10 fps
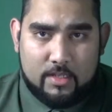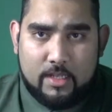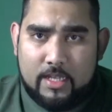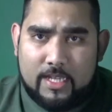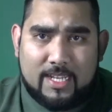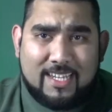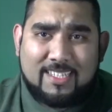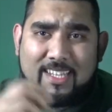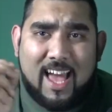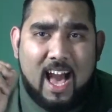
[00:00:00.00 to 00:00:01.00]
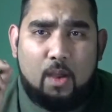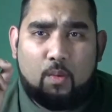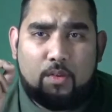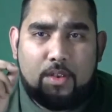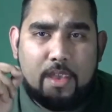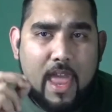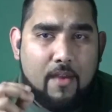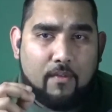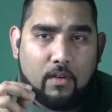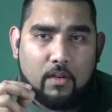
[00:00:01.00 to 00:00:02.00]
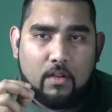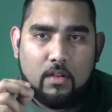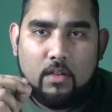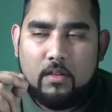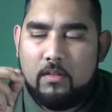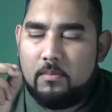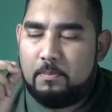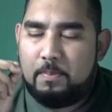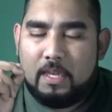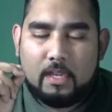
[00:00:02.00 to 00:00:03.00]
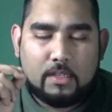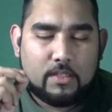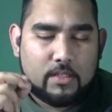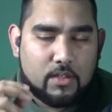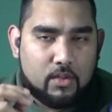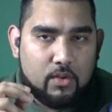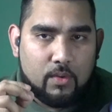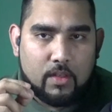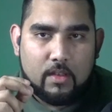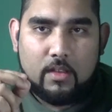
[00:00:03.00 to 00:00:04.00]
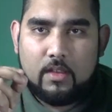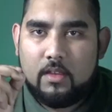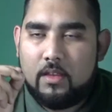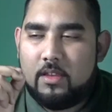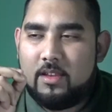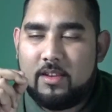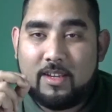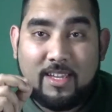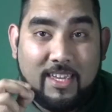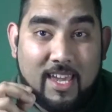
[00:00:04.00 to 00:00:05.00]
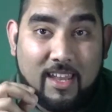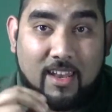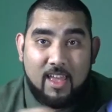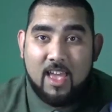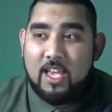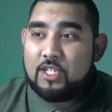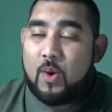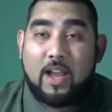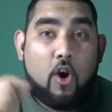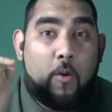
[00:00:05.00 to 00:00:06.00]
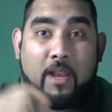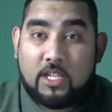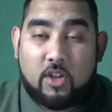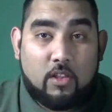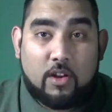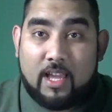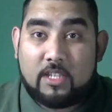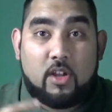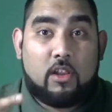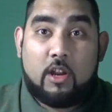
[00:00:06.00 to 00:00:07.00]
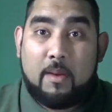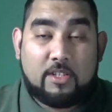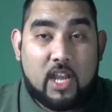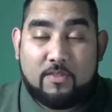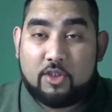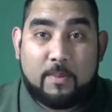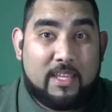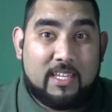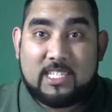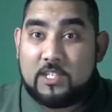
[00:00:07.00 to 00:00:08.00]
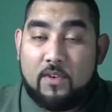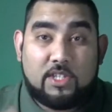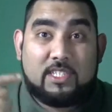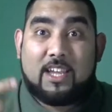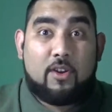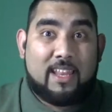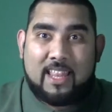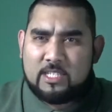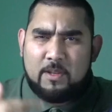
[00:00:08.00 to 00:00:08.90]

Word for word: And I said, I will never be excluded again. So I go home and I start learning. I start learning about JavaScript and ES6 functions. I go to the next meetup.